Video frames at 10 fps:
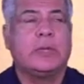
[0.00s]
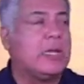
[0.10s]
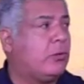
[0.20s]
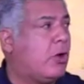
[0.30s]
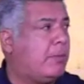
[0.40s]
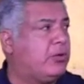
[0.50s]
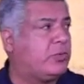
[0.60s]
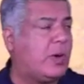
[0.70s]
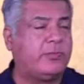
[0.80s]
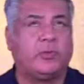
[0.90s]
Romans
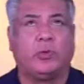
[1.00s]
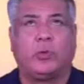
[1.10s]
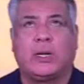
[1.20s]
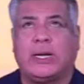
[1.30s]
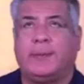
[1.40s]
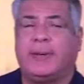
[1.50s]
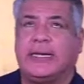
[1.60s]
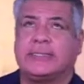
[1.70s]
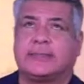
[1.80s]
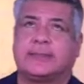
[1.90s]
12, 2. Quickly,
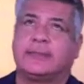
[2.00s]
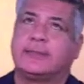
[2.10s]
please.